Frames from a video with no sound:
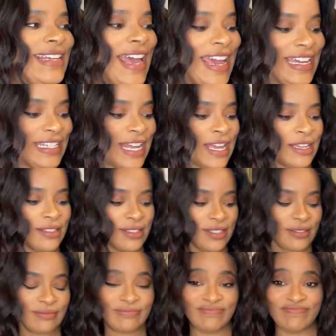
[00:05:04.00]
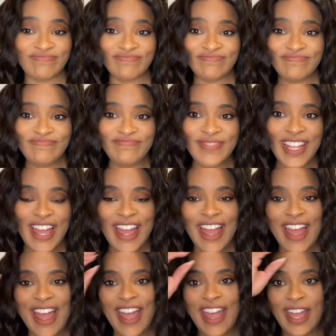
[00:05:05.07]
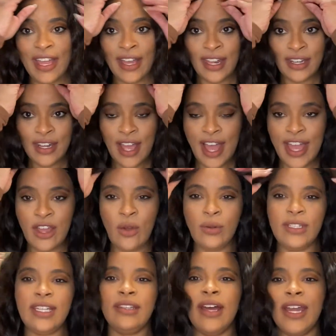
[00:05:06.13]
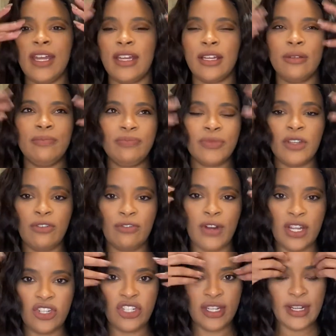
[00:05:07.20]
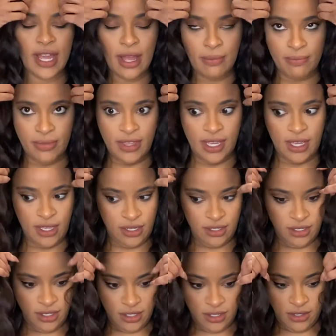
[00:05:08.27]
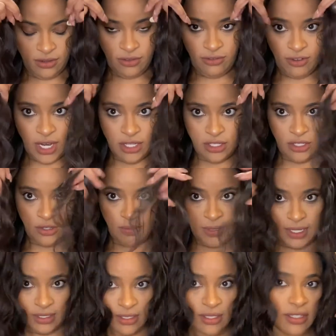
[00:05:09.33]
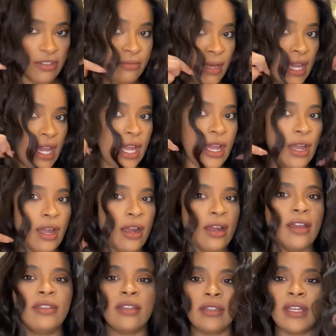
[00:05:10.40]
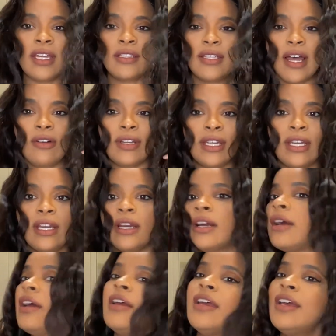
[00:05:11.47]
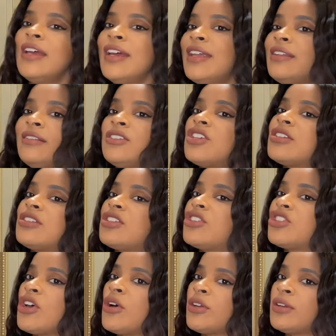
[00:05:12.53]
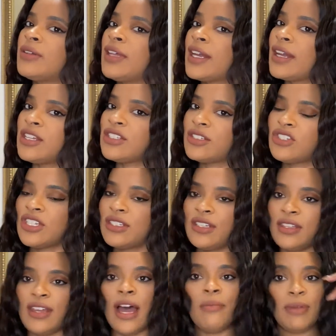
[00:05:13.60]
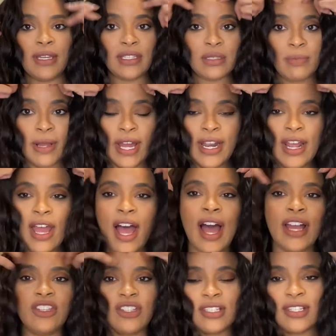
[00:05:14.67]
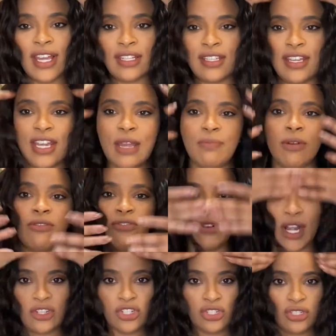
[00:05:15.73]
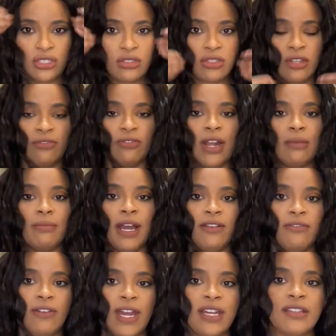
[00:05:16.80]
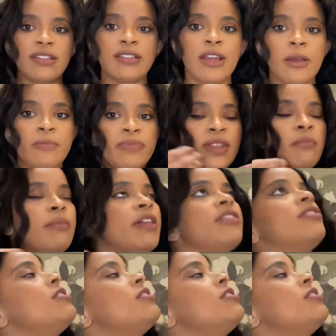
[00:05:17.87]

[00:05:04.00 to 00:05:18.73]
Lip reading: 8 days. And I only like freshen up the front two pieces of my hair and then like down here, and just to show you, like I just did that piece, but I just like to keep it fresh to frame my face. But